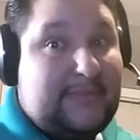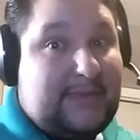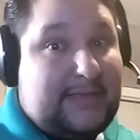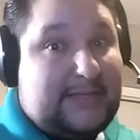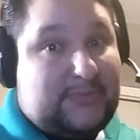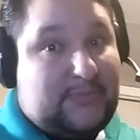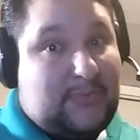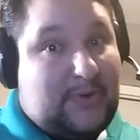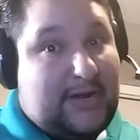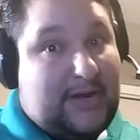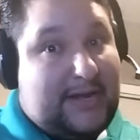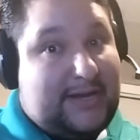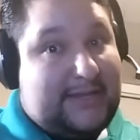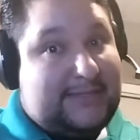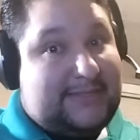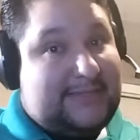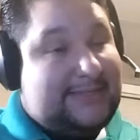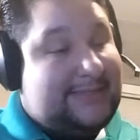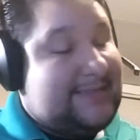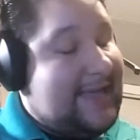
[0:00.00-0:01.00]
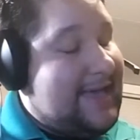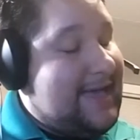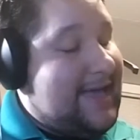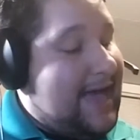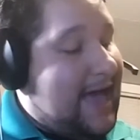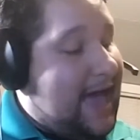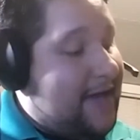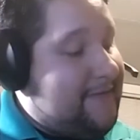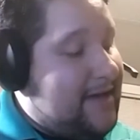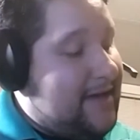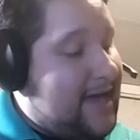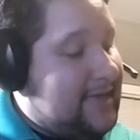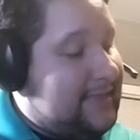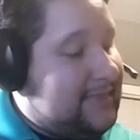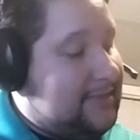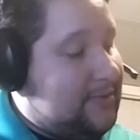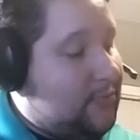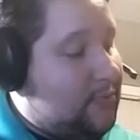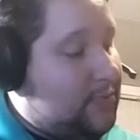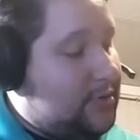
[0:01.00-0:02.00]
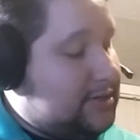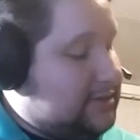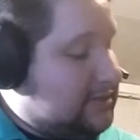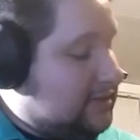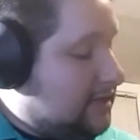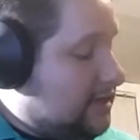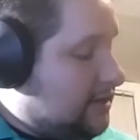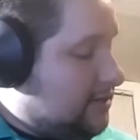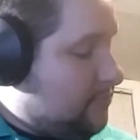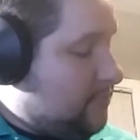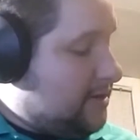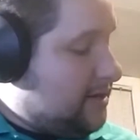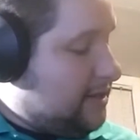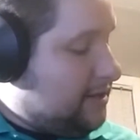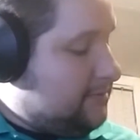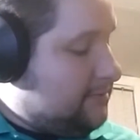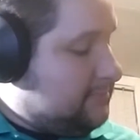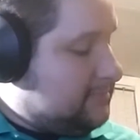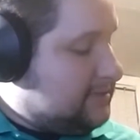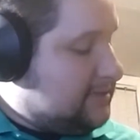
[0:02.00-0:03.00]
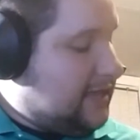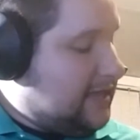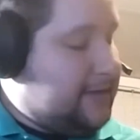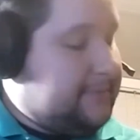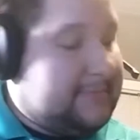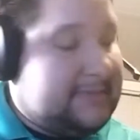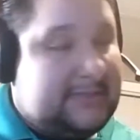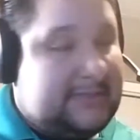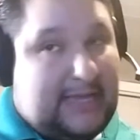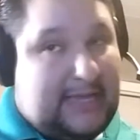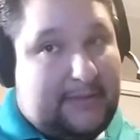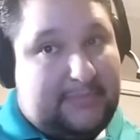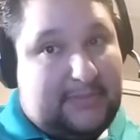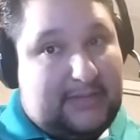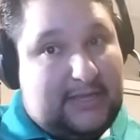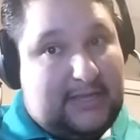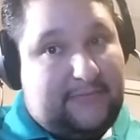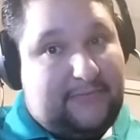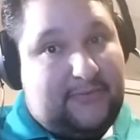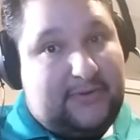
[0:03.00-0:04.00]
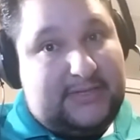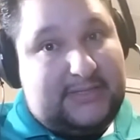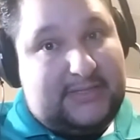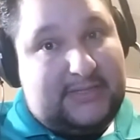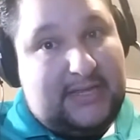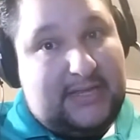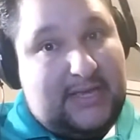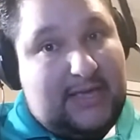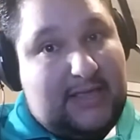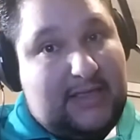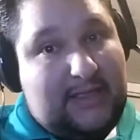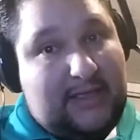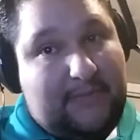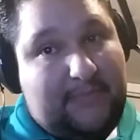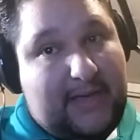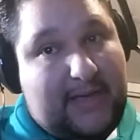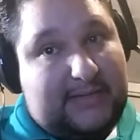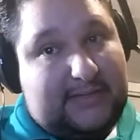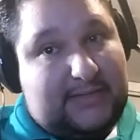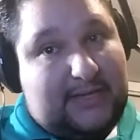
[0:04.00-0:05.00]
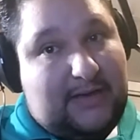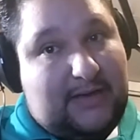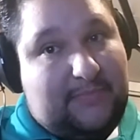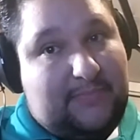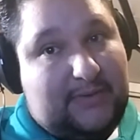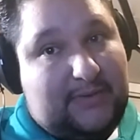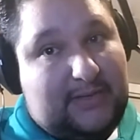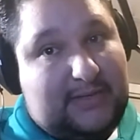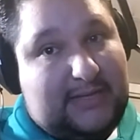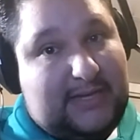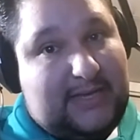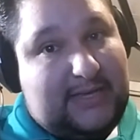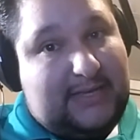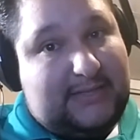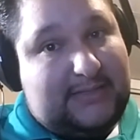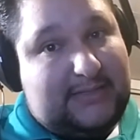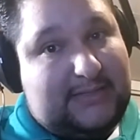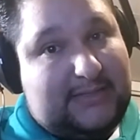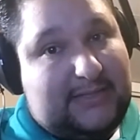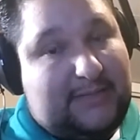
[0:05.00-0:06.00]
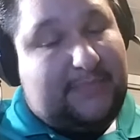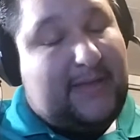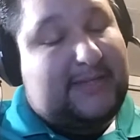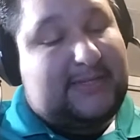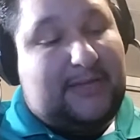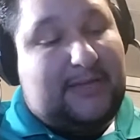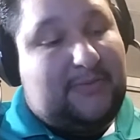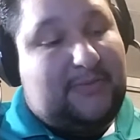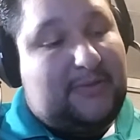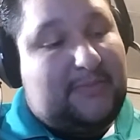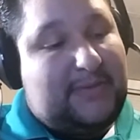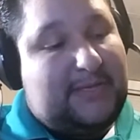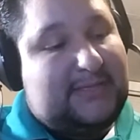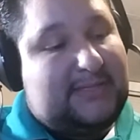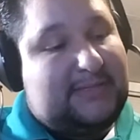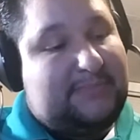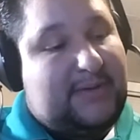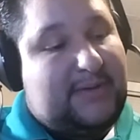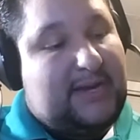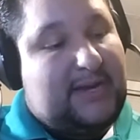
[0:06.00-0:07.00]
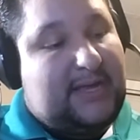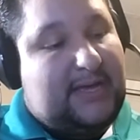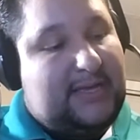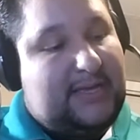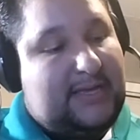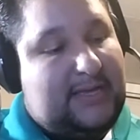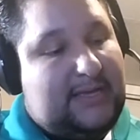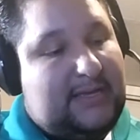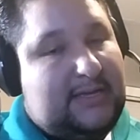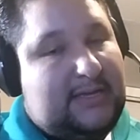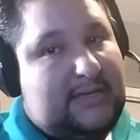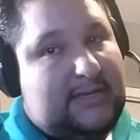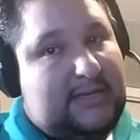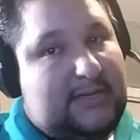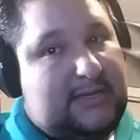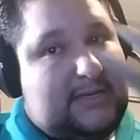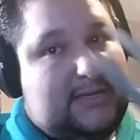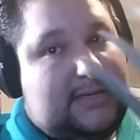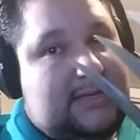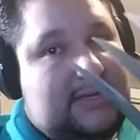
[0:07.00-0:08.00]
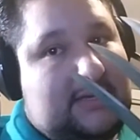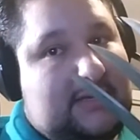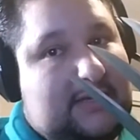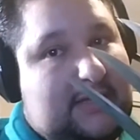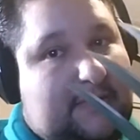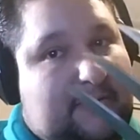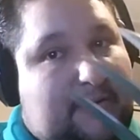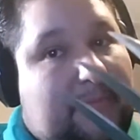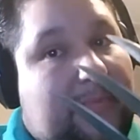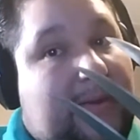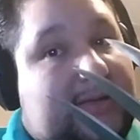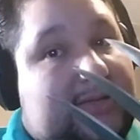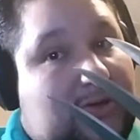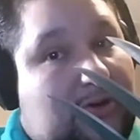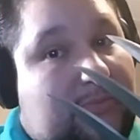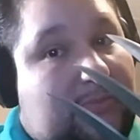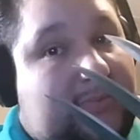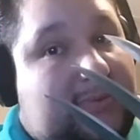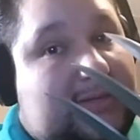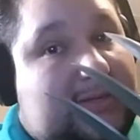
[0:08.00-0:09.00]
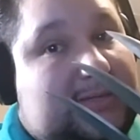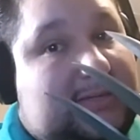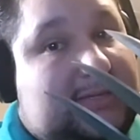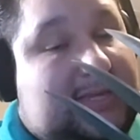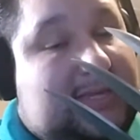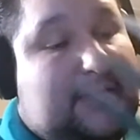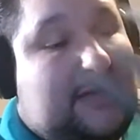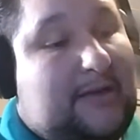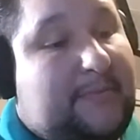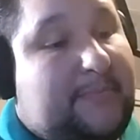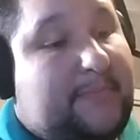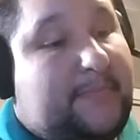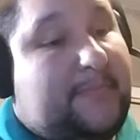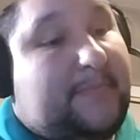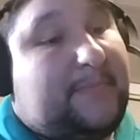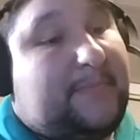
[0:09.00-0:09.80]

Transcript: it's what it is because I've had the worst luck when it comes to GameStop deliveries the past couple of days, past couple of months, but uh, I'm about to open this thing up.